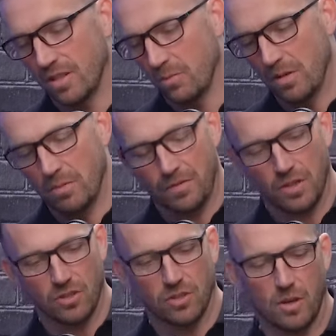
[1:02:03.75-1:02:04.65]
we've
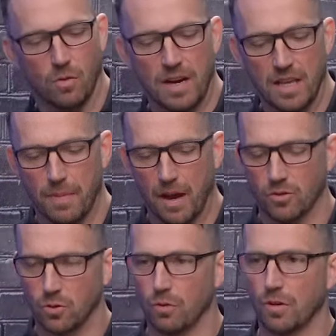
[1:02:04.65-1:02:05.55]
touched on it already
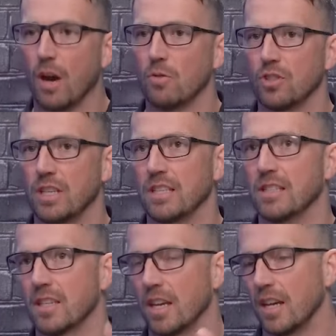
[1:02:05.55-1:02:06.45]
about sort of
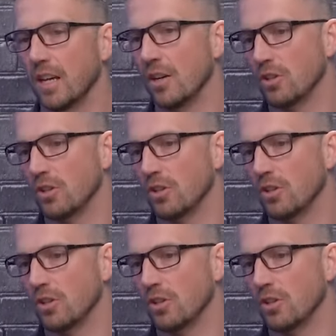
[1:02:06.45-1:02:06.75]
coaches